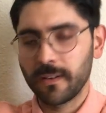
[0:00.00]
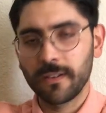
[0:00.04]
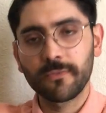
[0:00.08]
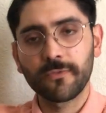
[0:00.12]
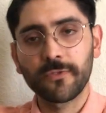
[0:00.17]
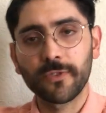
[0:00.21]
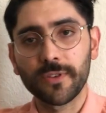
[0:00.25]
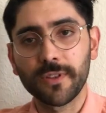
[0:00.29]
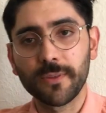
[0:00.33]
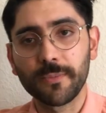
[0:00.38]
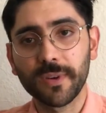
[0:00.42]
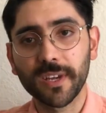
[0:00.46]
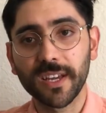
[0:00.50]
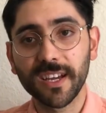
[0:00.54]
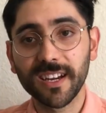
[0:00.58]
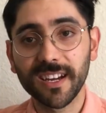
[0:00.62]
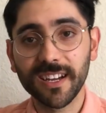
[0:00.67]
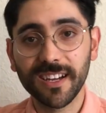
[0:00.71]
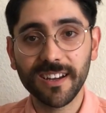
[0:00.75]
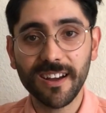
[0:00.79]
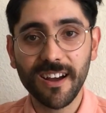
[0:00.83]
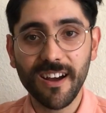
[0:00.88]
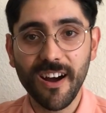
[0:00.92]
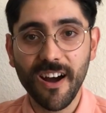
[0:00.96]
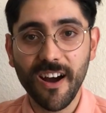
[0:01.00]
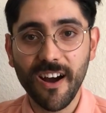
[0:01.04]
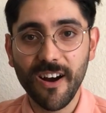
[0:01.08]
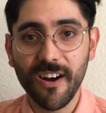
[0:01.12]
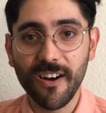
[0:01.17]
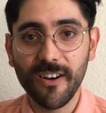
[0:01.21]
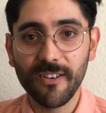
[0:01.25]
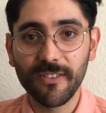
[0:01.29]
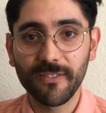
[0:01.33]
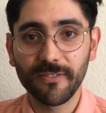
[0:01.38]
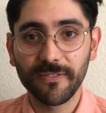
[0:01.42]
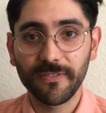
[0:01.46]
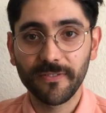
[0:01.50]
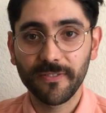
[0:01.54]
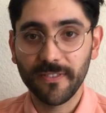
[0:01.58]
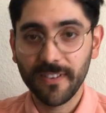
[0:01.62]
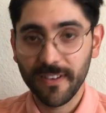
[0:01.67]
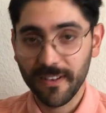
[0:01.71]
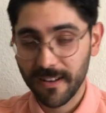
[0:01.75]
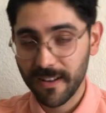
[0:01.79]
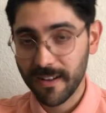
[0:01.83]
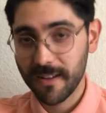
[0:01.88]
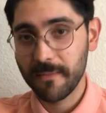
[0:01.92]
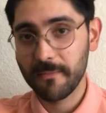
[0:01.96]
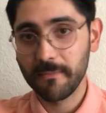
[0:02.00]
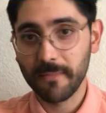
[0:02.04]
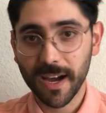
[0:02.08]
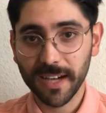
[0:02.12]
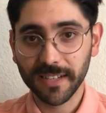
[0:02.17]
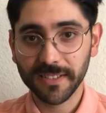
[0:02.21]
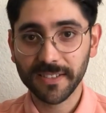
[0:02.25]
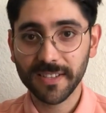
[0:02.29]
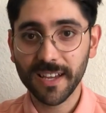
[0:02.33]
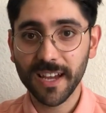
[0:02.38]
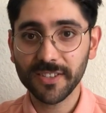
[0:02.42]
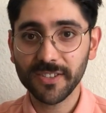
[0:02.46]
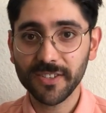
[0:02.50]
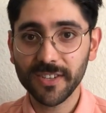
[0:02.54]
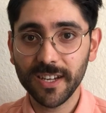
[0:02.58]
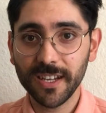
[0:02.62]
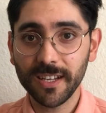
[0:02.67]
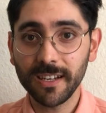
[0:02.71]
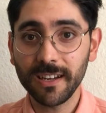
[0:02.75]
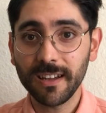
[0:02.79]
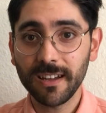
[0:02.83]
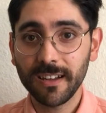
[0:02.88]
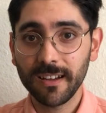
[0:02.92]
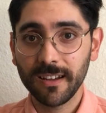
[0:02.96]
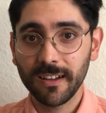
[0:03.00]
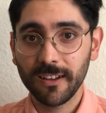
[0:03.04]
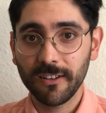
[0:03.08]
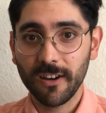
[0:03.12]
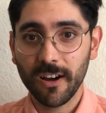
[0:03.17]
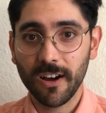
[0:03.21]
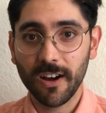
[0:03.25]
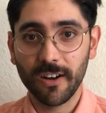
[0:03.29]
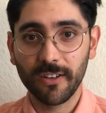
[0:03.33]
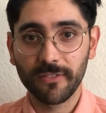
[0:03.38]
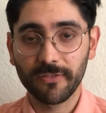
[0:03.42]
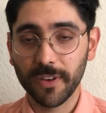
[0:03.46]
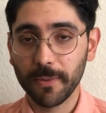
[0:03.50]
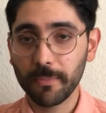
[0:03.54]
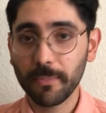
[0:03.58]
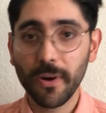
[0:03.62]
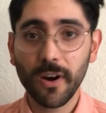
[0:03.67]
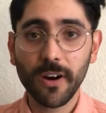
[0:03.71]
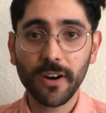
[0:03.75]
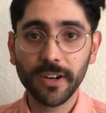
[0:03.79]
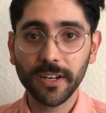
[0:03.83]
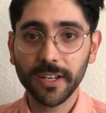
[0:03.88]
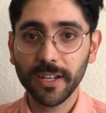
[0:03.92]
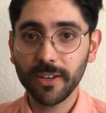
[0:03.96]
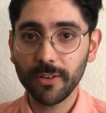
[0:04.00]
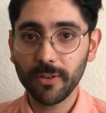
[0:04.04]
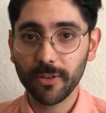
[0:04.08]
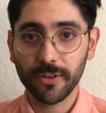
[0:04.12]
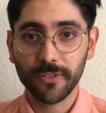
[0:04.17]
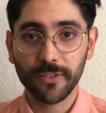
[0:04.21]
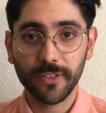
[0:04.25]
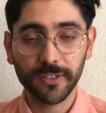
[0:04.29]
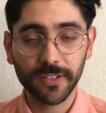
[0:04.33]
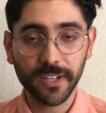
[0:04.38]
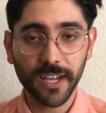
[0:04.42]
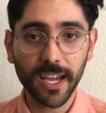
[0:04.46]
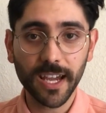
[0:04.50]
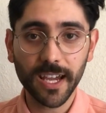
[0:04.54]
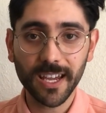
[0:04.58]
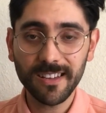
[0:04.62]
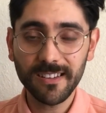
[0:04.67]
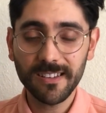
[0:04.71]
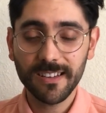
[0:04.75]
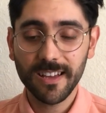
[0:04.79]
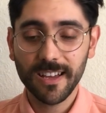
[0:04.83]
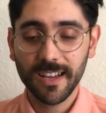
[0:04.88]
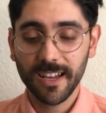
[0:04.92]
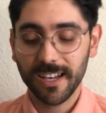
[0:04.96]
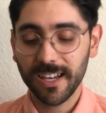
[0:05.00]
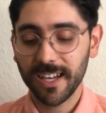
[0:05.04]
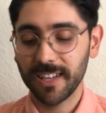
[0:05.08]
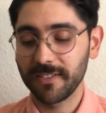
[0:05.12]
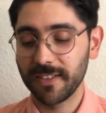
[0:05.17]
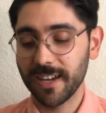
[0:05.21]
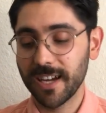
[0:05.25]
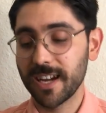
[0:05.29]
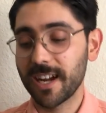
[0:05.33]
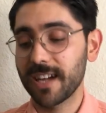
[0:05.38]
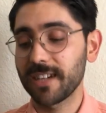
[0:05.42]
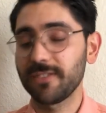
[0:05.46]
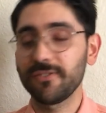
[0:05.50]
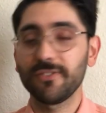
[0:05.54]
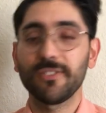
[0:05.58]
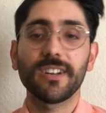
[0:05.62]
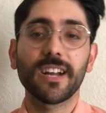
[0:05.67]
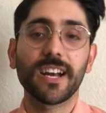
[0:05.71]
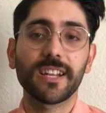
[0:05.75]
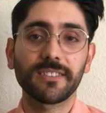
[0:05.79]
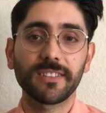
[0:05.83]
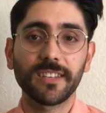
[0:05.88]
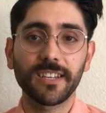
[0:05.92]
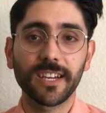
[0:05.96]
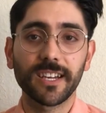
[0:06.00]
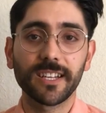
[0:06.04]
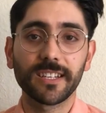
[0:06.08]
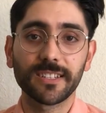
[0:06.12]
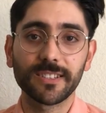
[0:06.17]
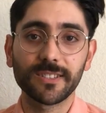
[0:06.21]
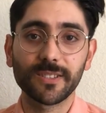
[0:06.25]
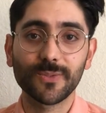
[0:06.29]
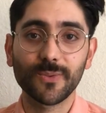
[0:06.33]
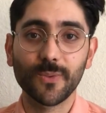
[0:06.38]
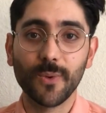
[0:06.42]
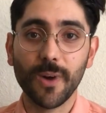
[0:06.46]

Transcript: for the beginning of my session of a party or the day, and then I do it at the end as